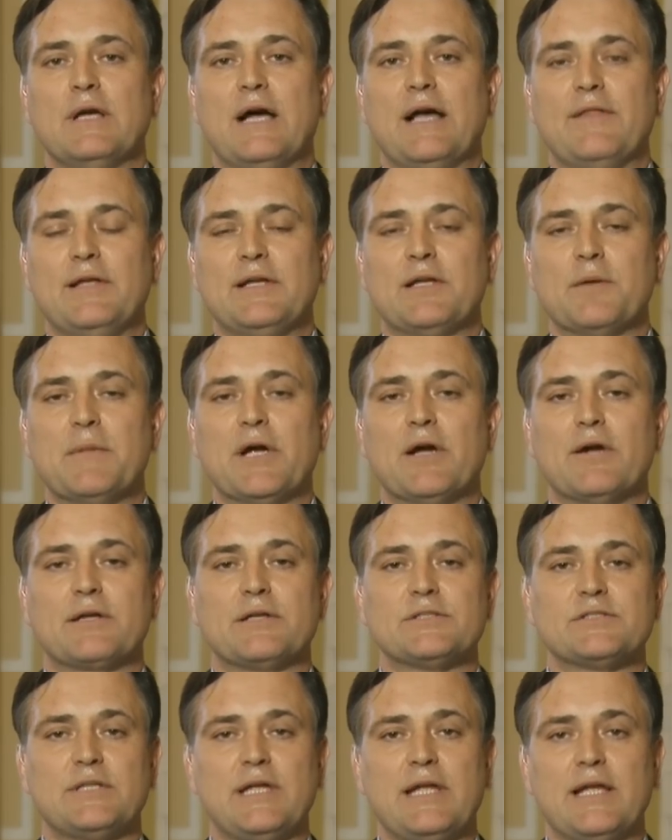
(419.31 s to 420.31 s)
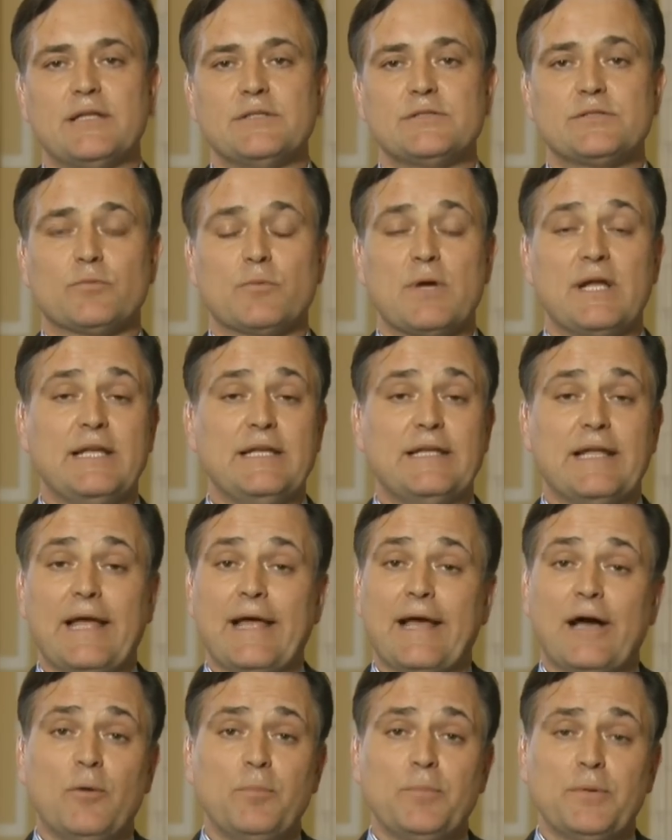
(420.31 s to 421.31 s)
I think America stands ready to
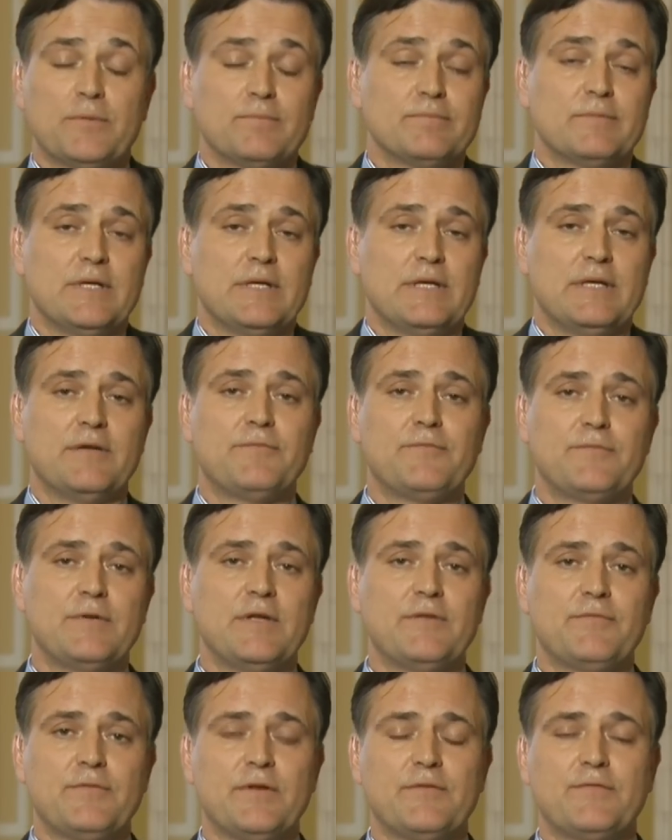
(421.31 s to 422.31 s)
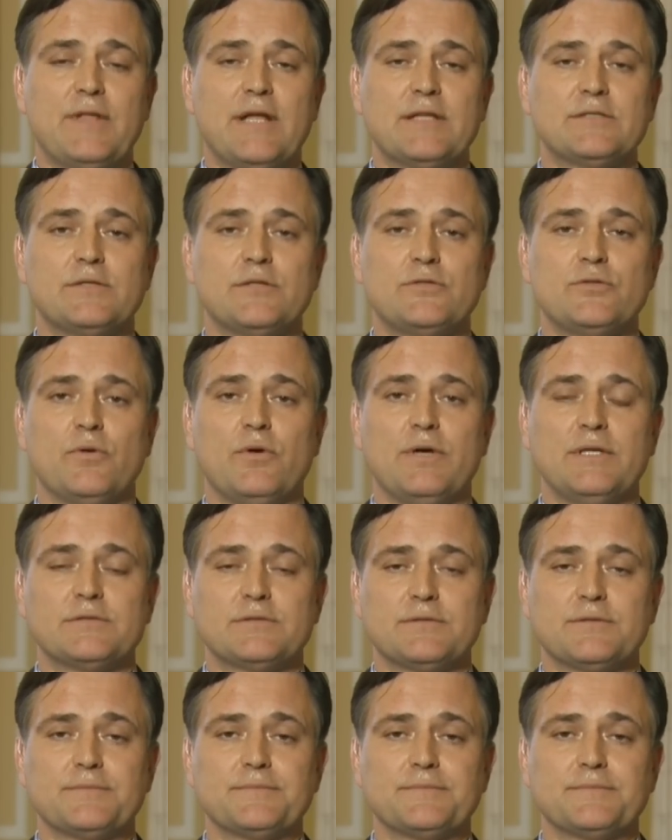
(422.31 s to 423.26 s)
help if, if, if that's the choice.